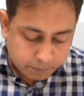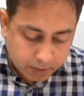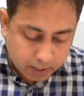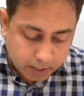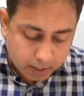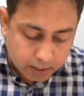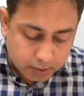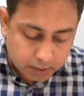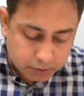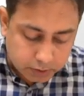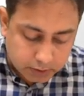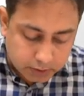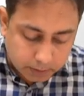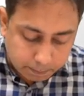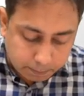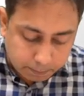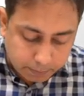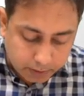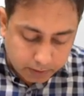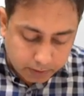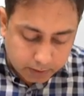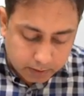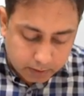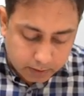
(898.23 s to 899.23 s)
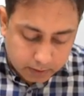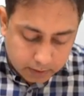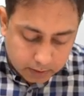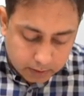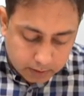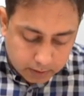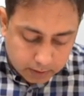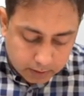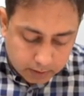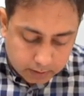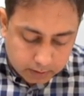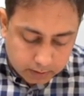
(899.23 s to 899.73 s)
are jumping in
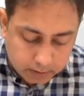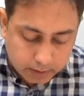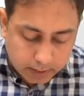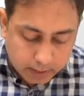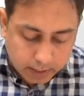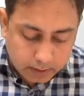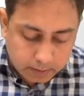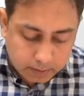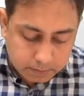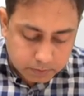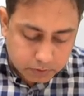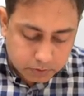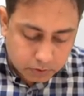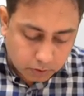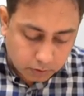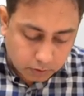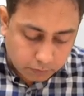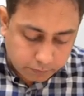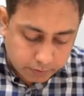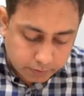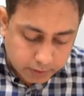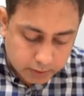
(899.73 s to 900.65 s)
times of